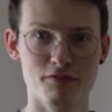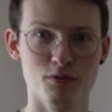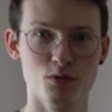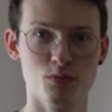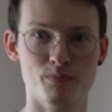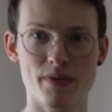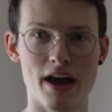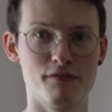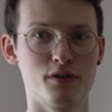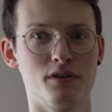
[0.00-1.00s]
If you
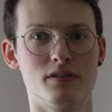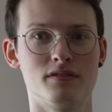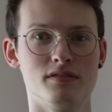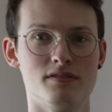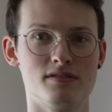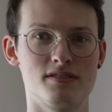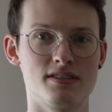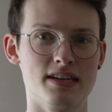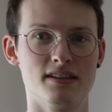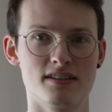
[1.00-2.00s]
ever
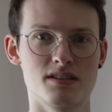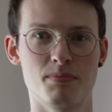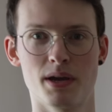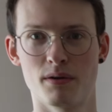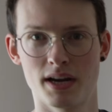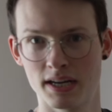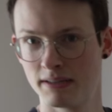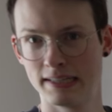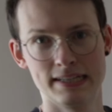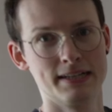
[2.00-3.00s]
see it disappearing,
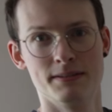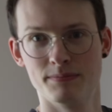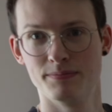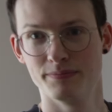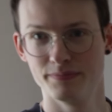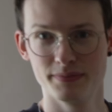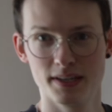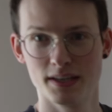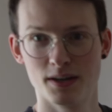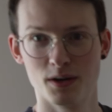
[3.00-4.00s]

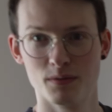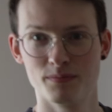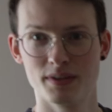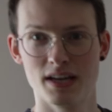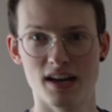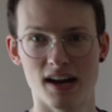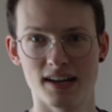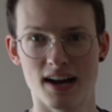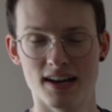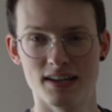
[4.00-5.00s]
you know,
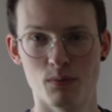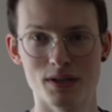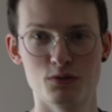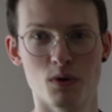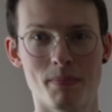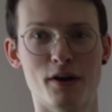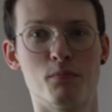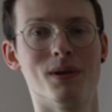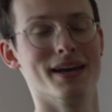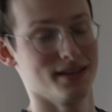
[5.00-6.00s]
it went to a better
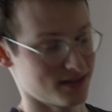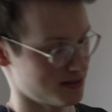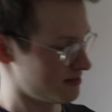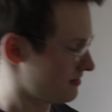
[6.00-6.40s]
place.